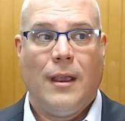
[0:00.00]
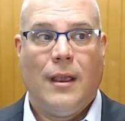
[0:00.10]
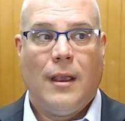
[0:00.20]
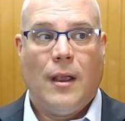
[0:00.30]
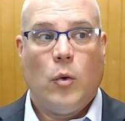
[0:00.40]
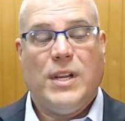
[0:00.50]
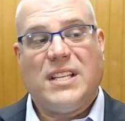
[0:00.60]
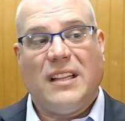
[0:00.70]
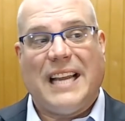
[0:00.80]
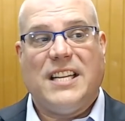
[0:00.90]
We
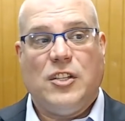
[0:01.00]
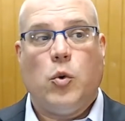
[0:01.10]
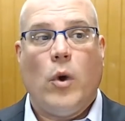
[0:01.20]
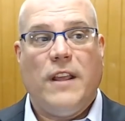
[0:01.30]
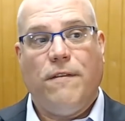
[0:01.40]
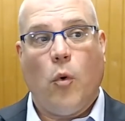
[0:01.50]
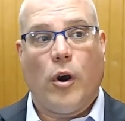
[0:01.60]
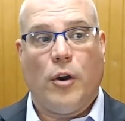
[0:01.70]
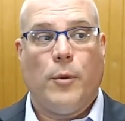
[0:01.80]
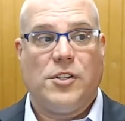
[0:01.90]
selected 24
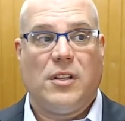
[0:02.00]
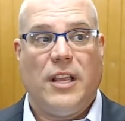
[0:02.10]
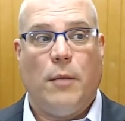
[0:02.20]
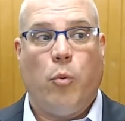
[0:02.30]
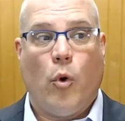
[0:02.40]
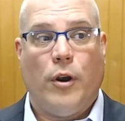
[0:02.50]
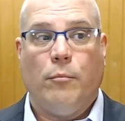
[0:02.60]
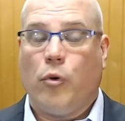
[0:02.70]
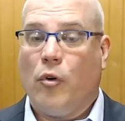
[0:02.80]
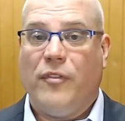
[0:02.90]
commercially important
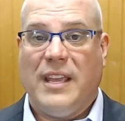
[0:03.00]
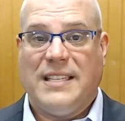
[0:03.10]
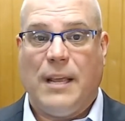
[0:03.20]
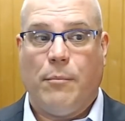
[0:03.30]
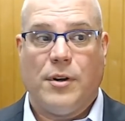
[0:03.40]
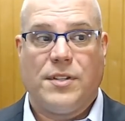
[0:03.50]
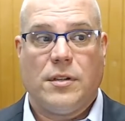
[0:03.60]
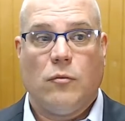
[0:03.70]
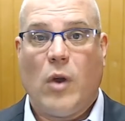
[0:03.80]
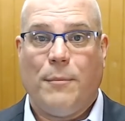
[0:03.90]
Peruvian timbers,
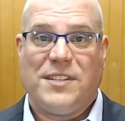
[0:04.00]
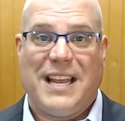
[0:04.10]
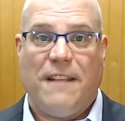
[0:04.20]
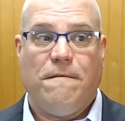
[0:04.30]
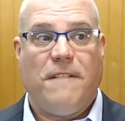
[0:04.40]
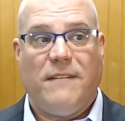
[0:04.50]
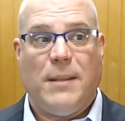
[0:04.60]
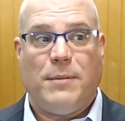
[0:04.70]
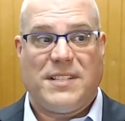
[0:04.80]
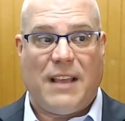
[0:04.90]
representing
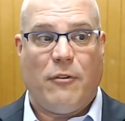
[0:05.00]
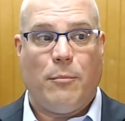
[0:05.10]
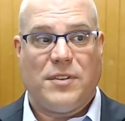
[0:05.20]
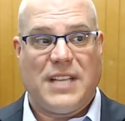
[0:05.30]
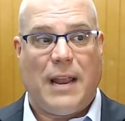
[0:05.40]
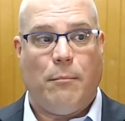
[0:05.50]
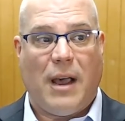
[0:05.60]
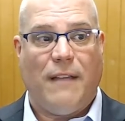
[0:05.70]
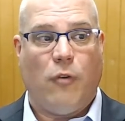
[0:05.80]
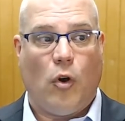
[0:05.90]
57% by
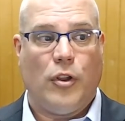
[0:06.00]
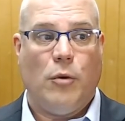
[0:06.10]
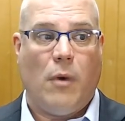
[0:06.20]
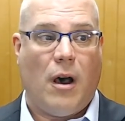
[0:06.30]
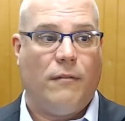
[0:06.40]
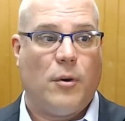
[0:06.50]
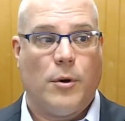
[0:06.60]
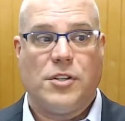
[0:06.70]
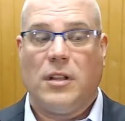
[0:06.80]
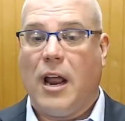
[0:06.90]
volume of
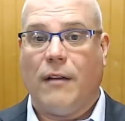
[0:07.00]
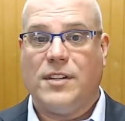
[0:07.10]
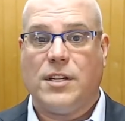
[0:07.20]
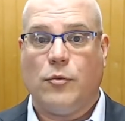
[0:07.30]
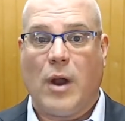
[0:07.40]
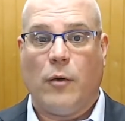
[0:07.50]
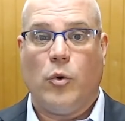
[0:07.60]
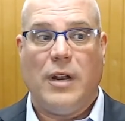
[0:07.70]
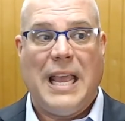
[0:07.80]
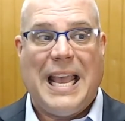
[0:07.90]
commercially harvested
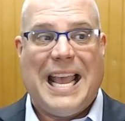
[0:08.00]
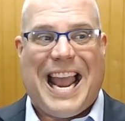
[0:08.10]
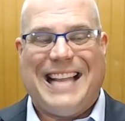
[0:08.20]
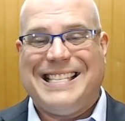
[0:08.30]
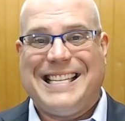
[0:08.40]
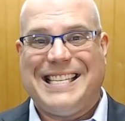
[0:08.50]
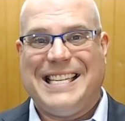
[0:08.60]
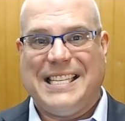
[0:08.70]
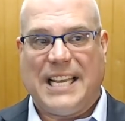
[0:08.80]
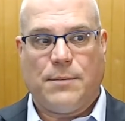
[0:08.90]
roundwood and
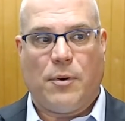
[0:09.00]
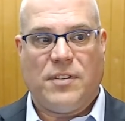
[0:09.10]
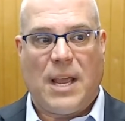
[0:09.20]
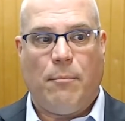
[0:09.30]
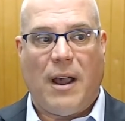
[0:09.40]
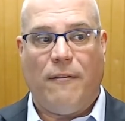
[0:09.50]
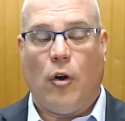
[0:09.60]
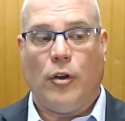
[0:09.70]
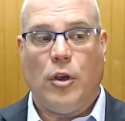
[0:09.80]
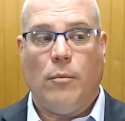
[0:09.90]
66% by
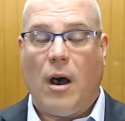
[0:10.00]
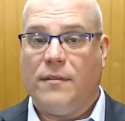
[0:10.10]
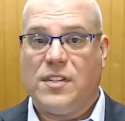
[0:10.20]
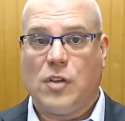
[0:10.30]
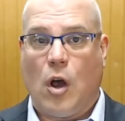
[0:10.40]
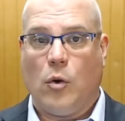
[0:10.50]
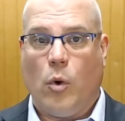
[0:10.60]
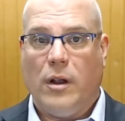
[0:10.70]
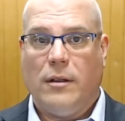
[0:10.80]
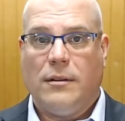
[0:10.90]
volume of
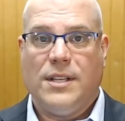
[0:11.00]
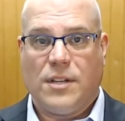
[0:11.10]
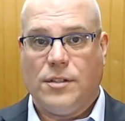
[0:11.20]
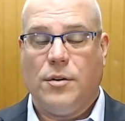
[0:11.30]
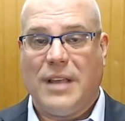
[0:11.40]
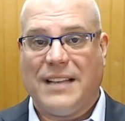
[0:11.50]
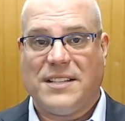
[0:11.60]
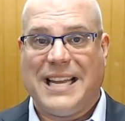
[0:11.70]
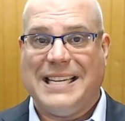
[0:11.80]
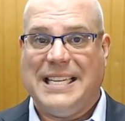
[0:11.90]
sawnwood. These are
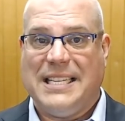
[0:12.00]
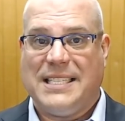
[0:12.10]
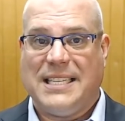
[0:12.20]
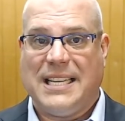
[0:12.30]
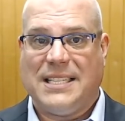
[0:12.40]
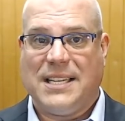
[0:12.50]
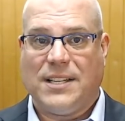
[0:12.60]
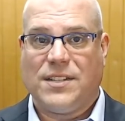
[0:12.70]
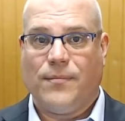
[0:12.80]
2019 statistics.